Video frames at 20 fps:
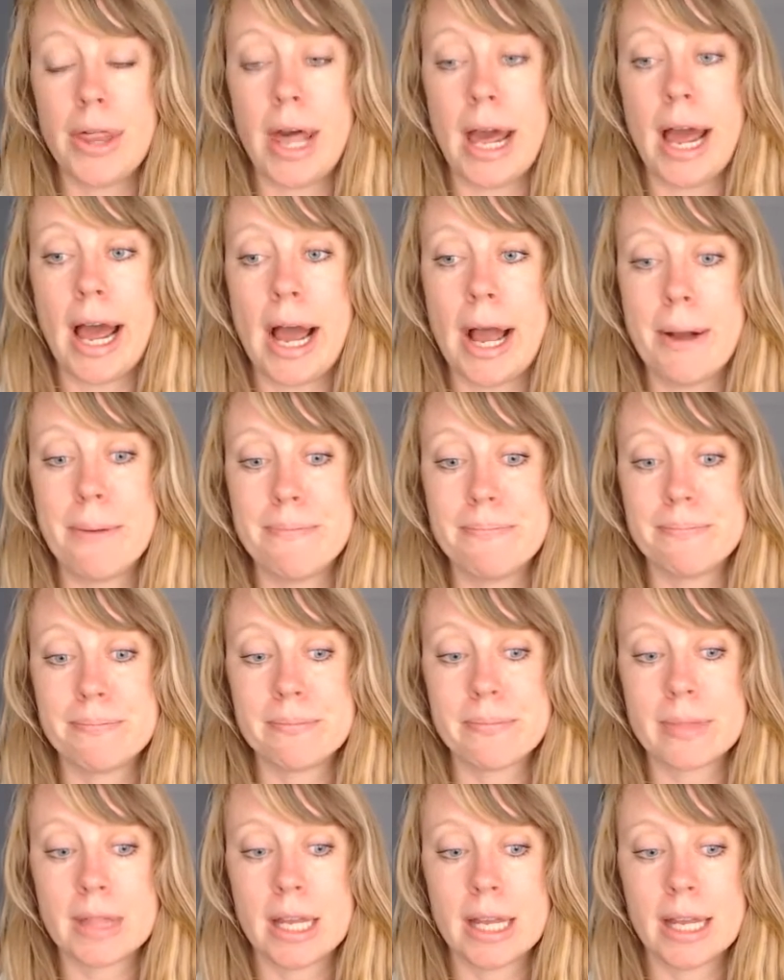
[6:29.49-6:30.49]

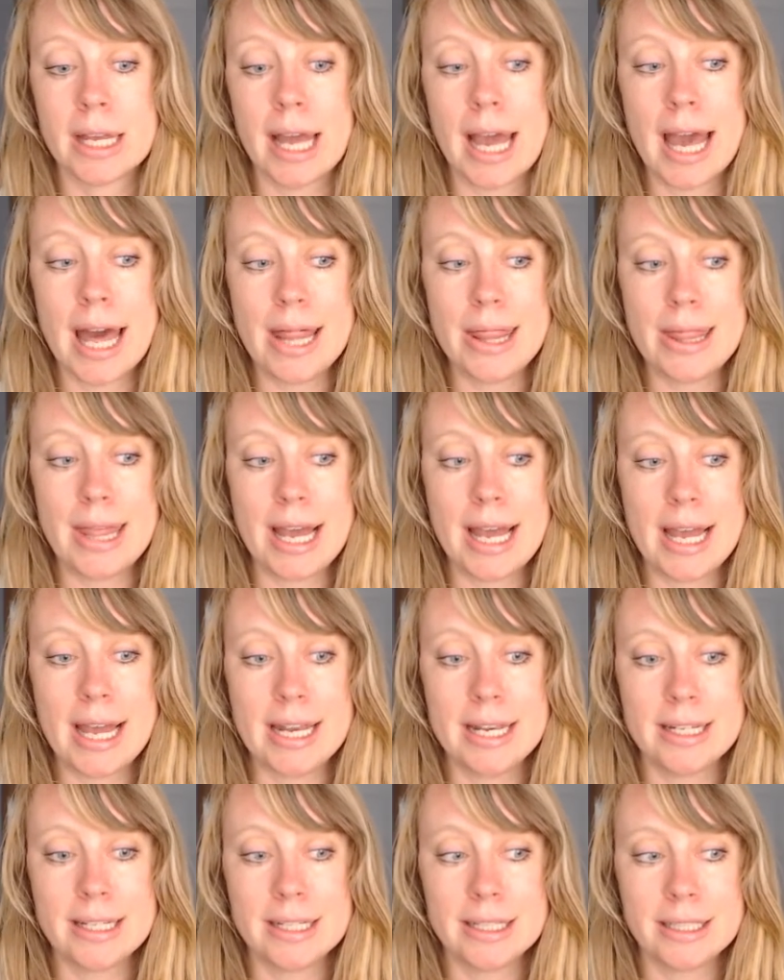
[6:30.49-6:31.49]
And
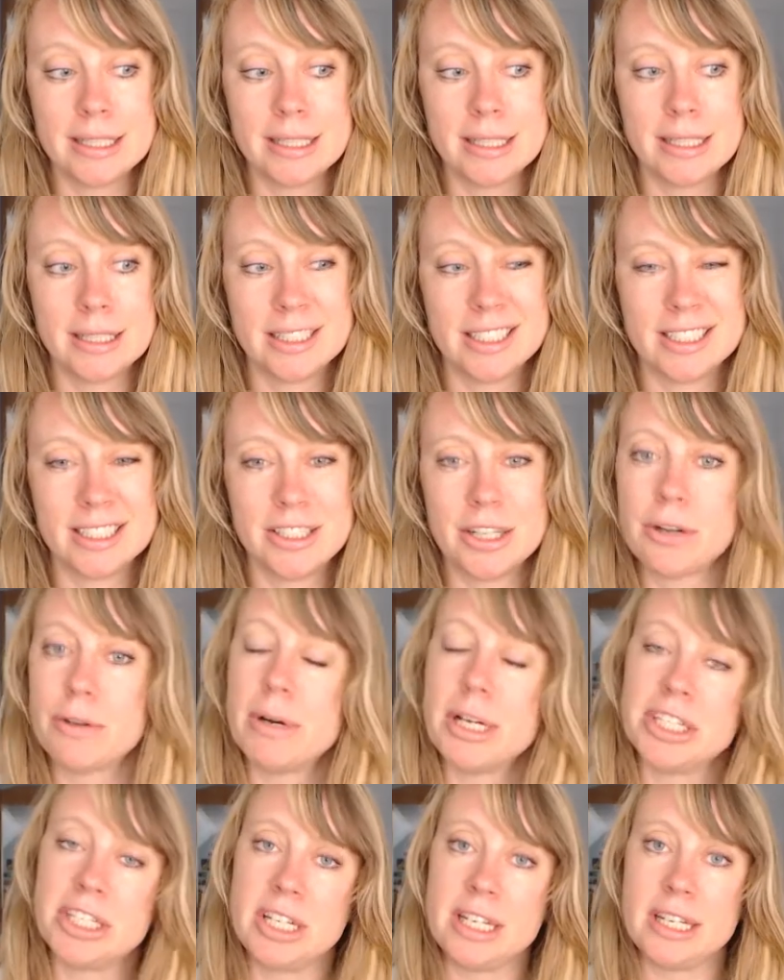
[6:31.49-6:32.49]
then the
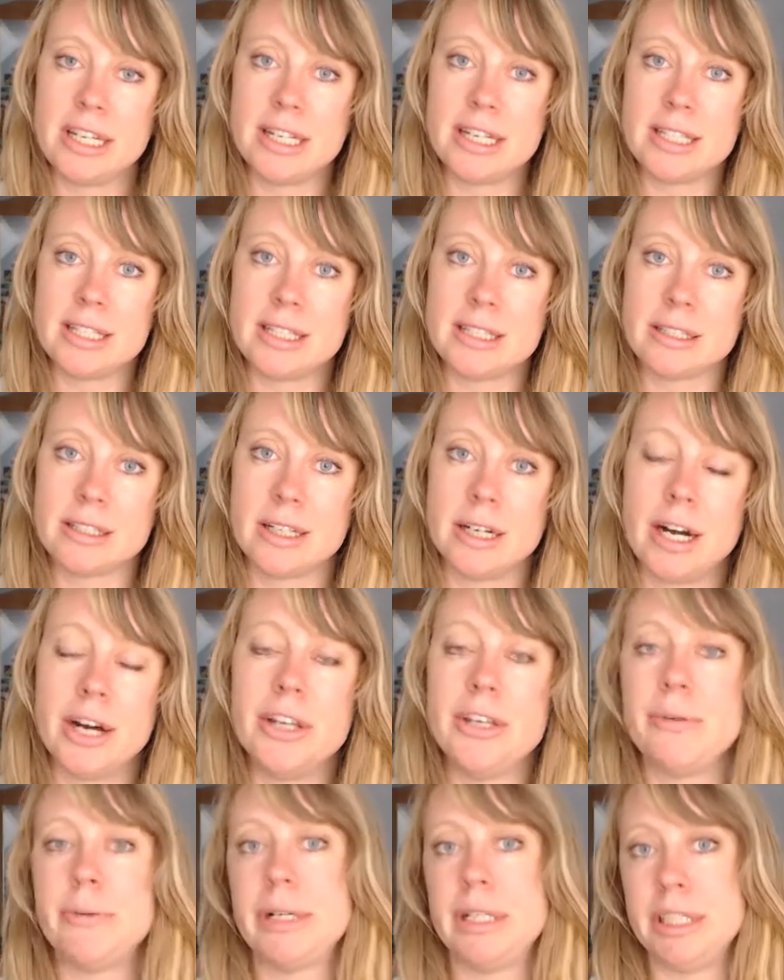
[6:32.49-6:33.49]
question is, are
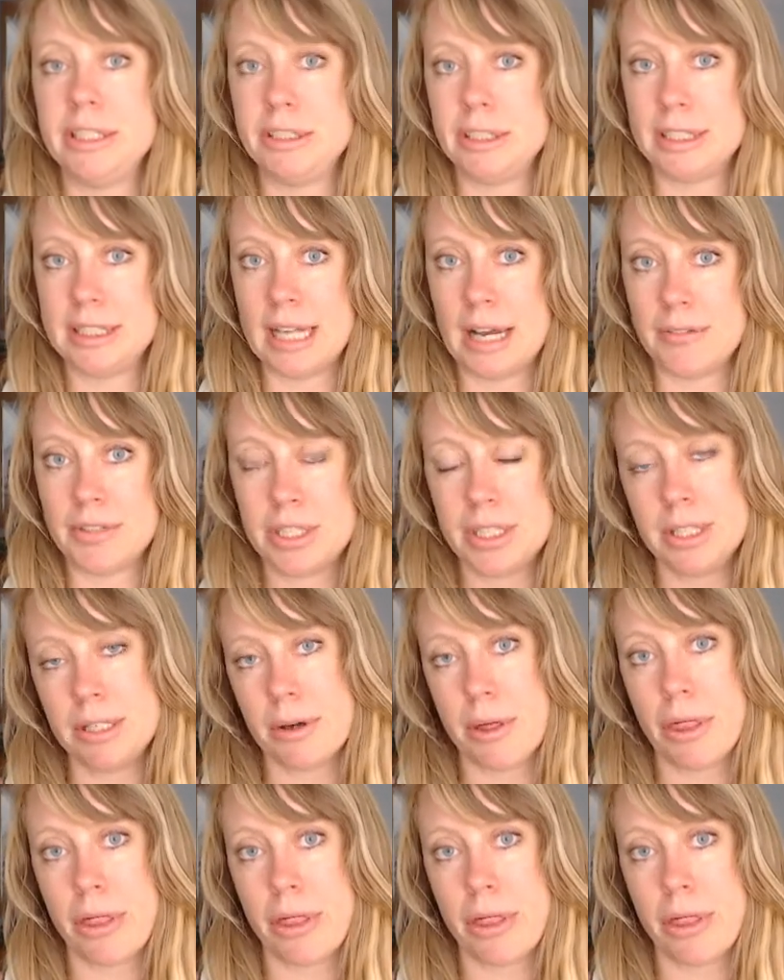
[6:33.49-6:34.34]
you willing to self-soothe?